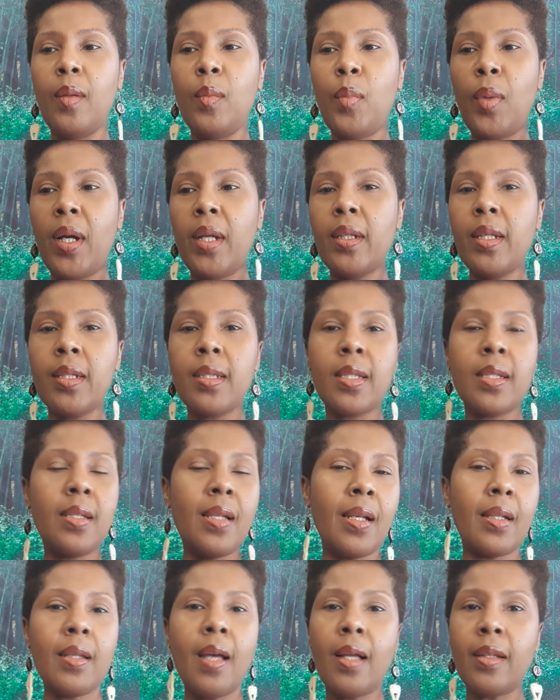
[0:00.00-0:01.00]
but it's the
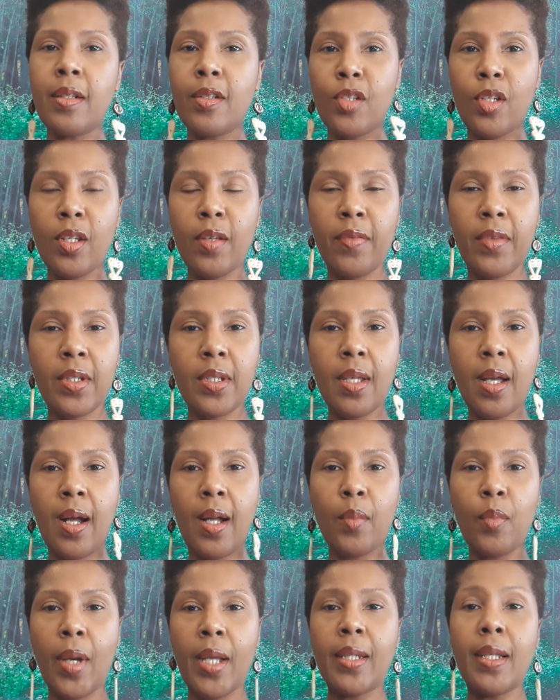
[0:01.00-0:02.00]
technology of the
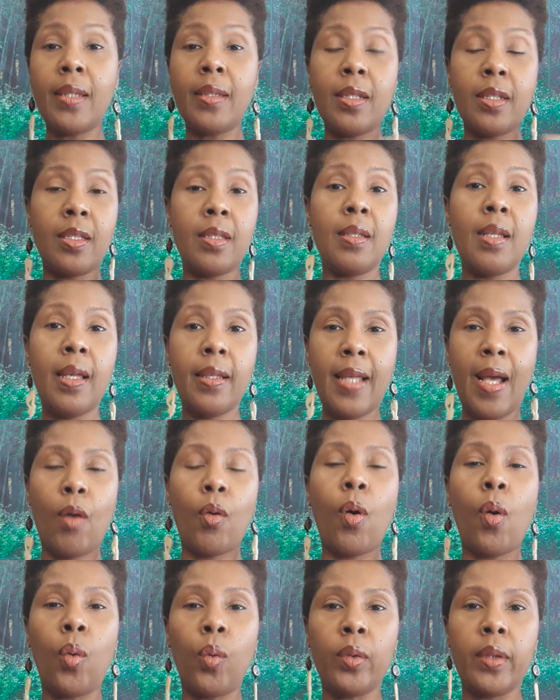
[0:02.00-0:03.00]
time, right, and the and how
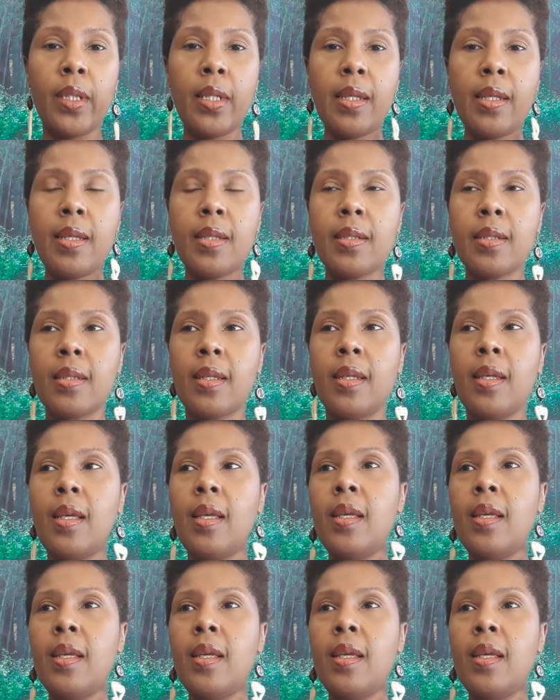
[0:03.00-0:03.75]
old it is.